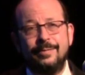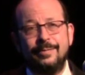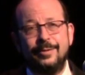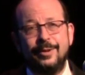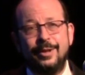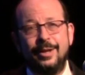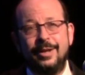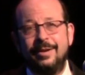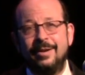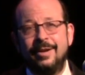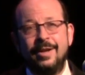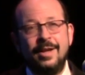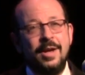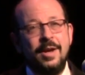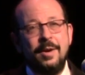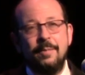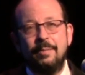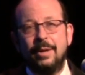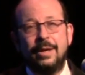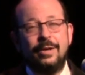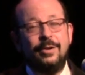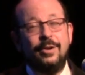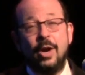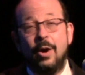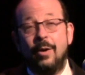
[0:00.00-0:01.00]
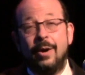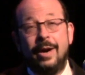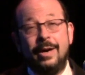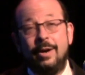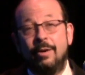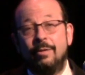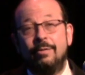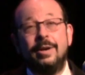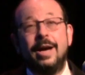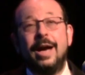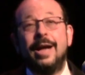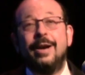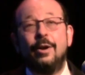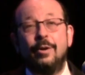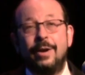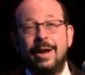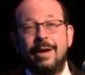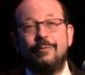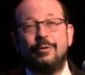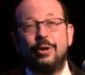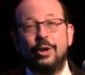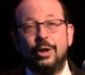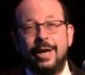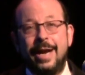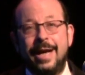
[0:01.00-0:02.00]
Right. But no, I don't, I don't
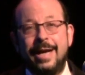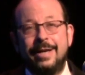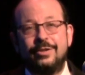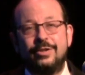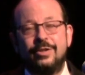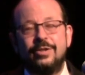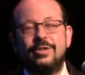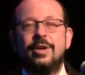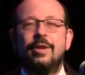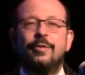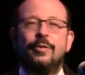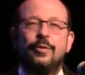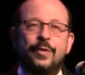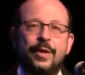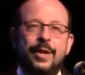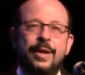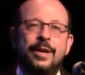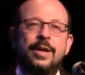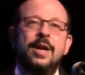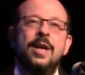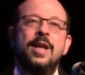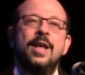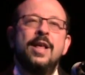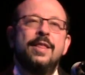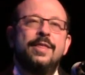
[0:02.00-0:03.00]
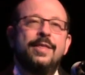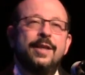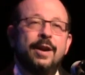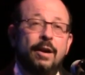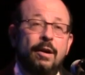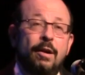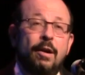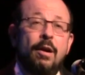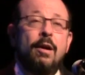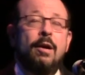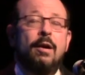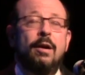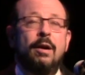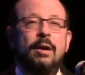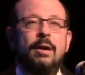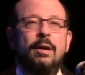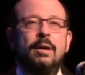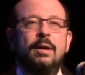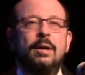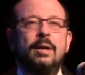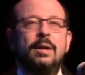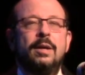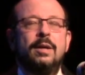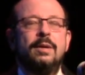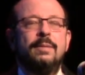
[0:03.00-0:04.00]
have good answers other than there
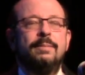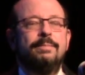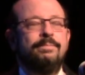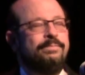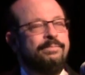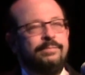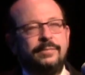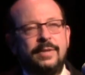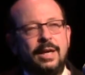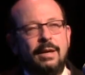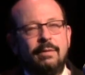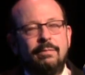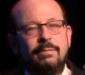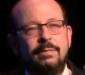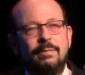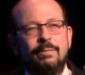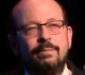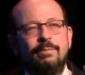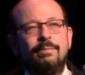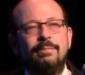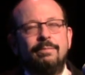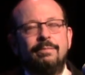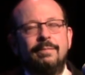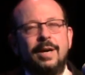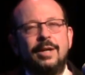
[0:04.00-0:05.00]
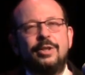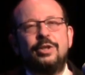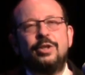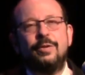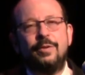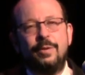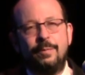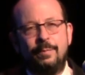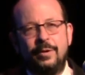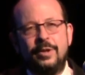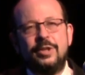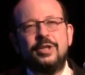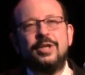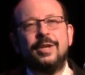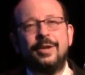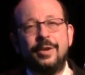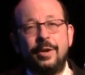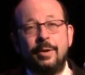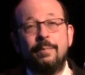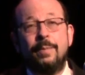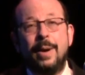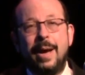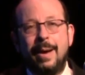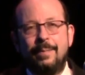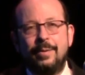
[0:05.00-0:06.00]
are, you know, much of the
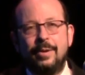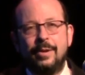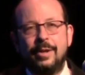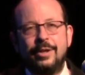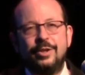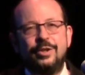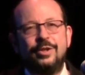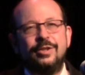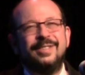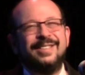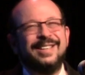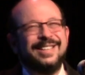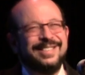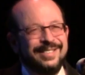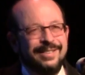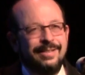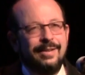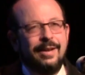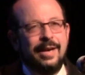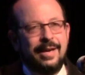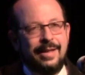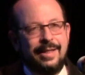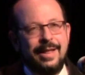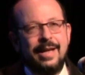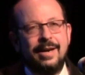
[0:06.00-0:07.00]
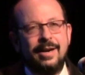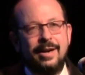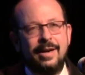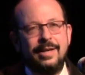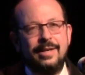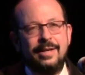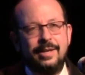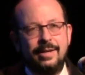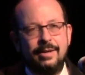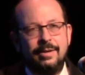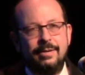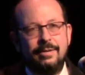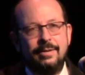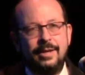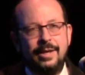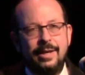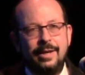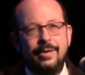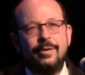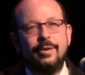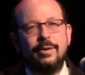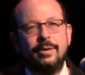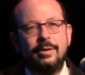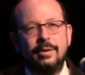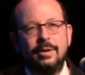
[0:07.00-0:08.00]
Brazilian population doesn't like that idea
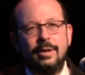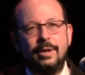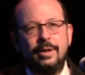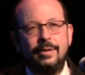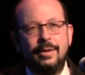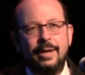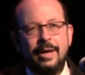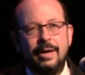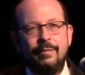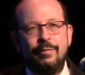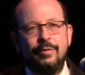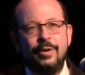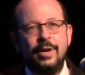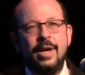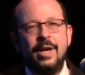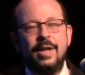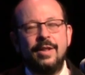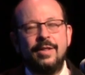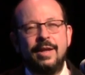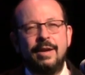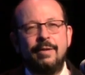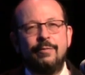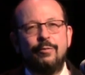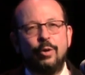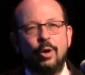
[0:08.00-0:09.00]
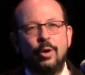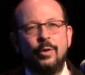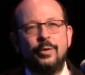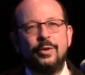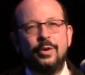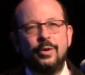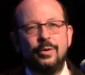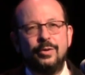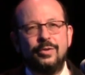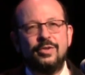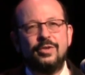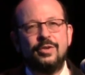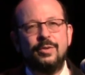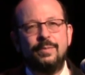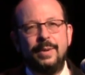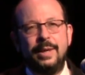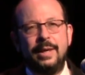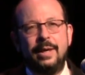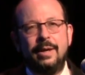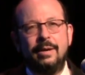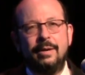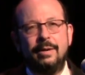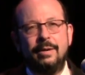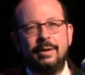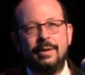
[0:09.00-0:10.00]
either. Right? They've, they've grown used to
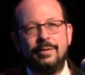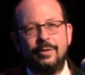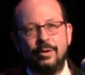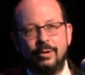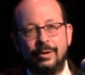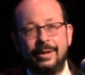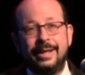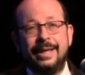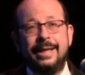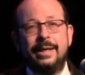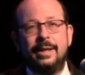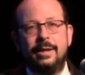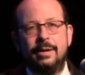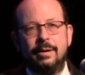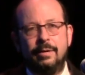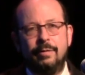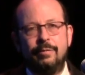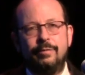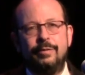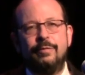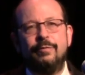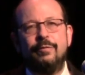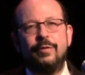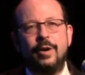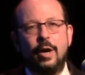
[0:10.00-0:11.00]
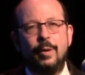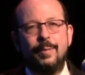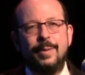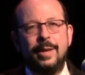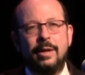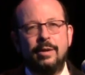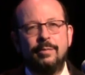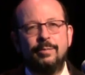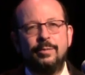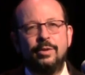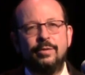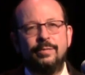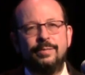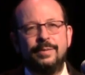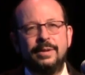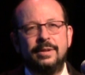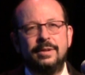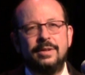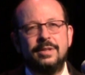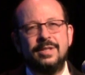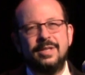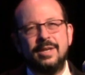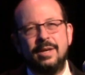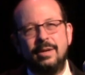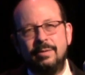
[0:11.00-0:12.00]
being at the lead of environmental movement.
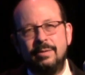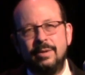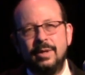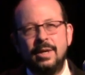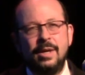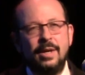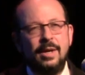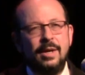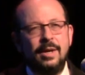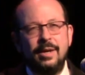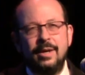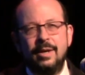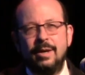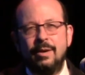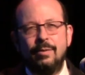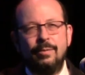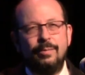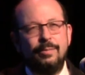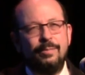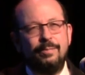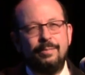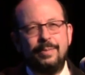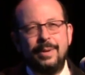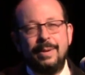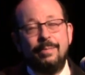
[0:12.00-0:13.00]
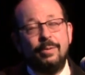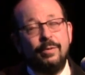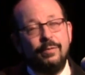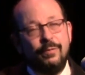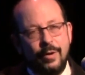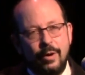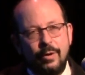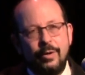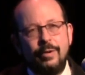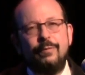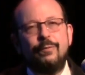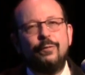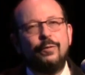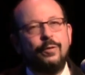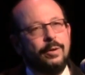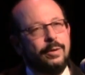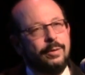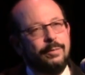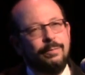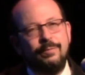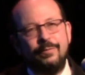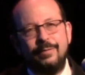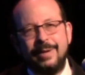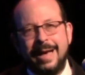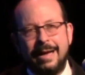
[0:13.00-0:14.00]
And so, you know, people voted
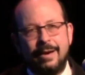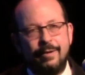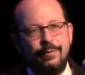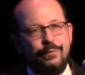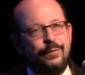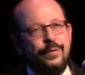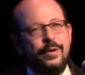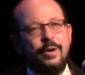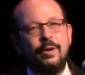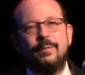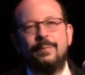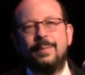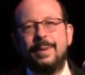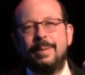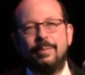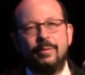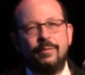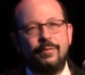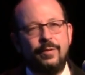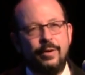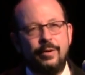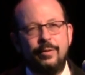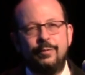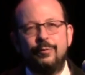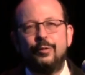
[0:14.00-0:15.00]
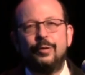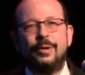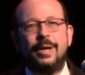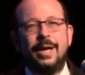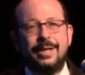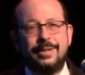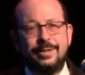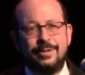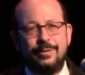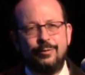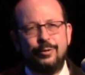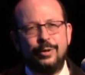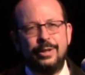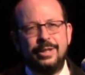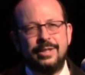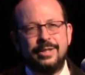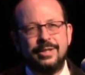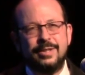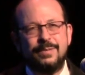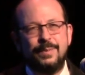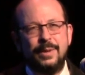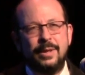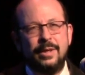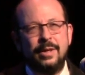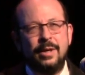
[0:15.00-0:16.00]
for, out of fear, people voted for lots of
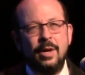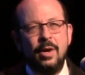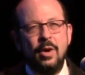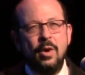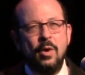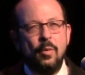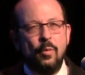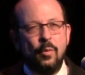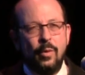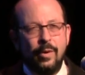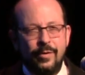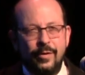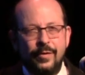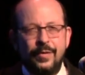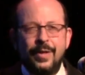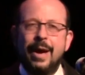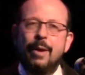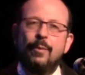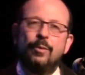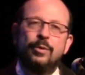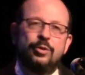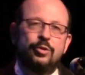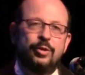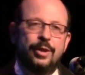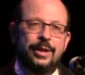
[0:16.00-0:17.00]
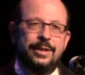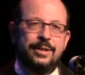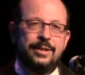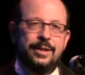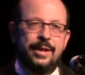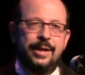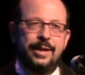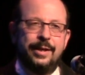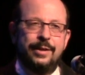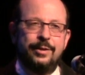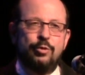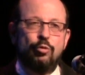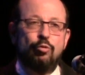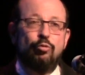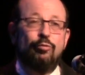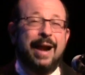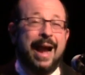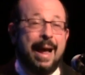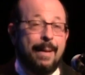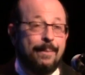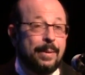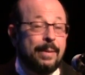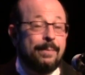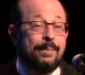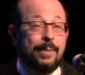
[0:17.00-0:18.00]
reasons. But whether that will translate into
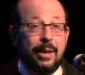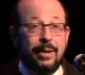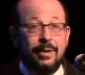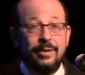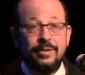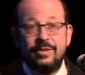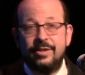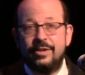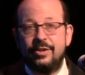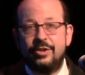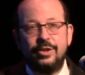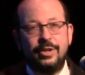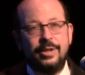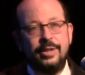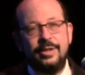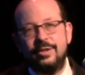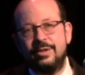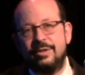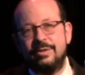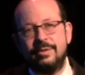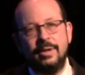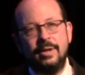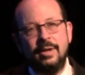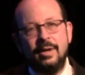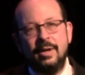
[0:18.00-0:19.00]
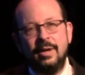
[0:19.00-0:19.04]
rapid policy change,